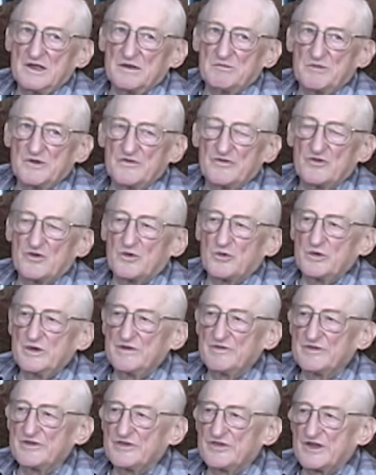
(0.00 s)
before we
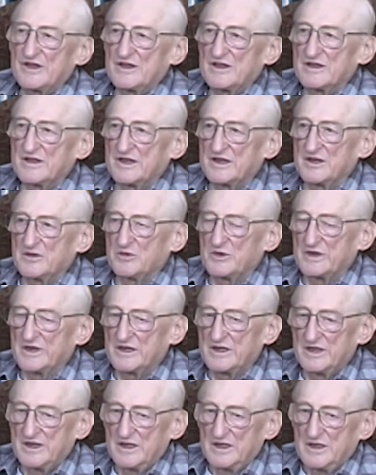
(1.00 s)
even settled anywhere,
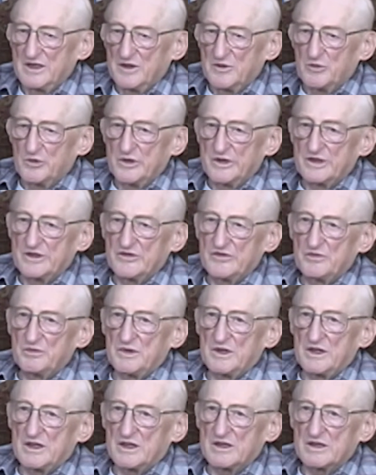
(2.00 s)
we could
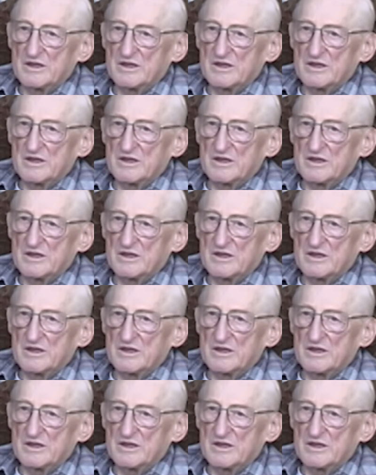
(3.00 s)
smell.